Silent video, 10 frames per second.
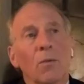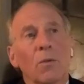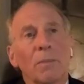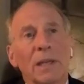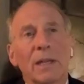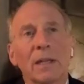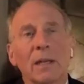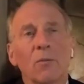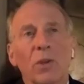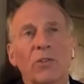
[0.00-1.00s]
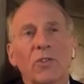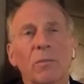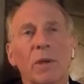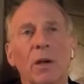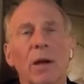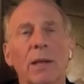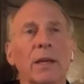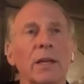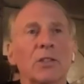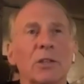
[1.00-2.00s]
the beginning of wisdom here, I
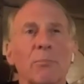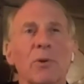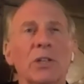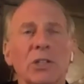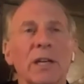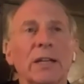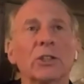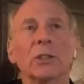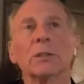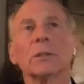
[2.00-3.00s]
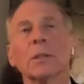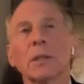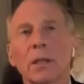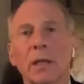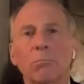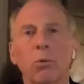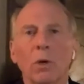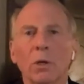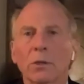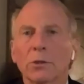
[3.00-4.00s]
think, is an appreciation that
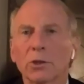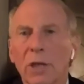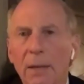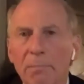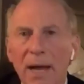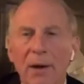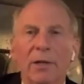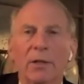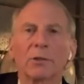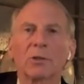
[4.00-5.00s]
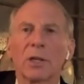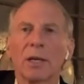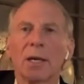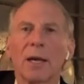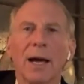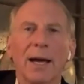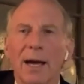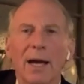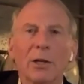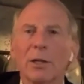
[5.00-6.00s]
borders are not barriers.
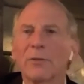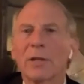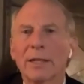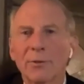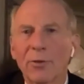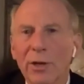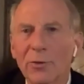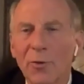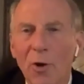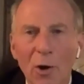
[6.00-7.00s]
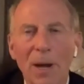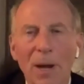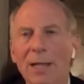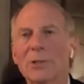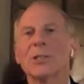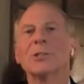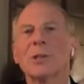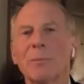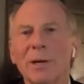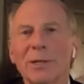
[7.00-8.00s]
I don't even like the phrase foreign policy in
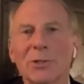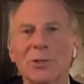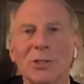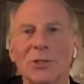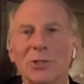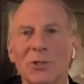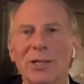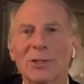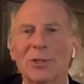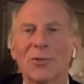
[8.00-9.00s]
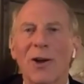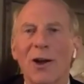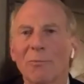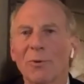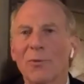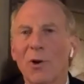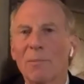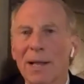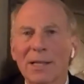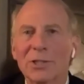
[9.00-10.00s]
some ways because it suggests it's foreign. Well, foreign
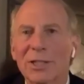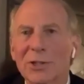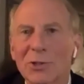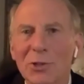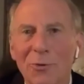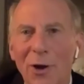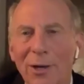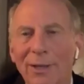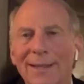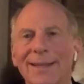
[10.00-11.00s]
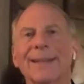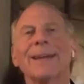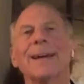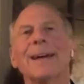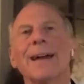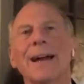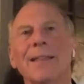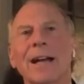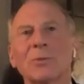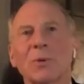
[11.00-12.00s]
policy isn't so foreign.
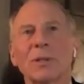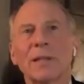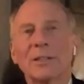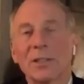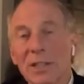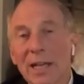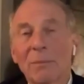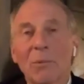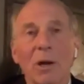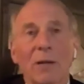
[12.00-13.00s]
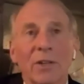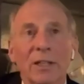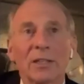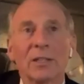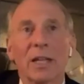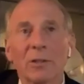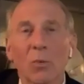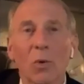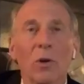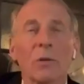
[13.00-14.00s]
And that's the second part of it, is that the
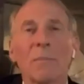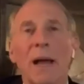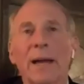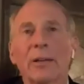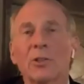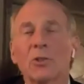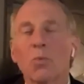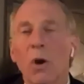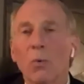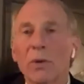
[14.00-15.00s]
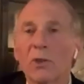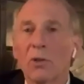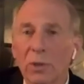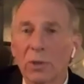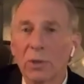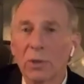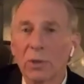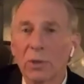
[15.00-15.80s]
world matters, what we do in the world